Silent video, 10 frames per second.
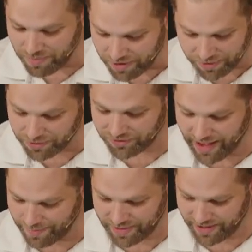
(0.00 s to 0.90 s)
and miracles
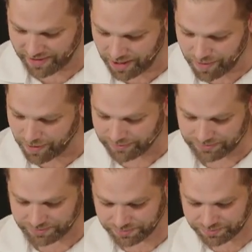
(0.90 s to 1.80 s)
happening. Come on.
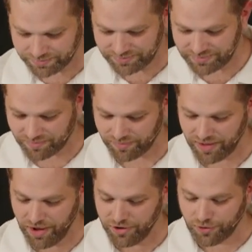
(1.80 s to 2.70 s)

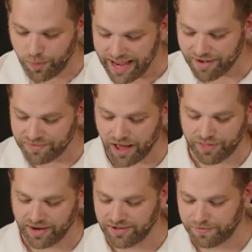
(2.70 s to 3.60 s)
So we have
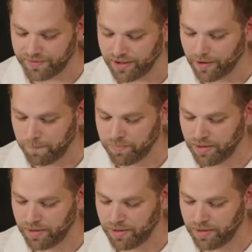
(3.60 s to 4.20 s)
nothing to fear.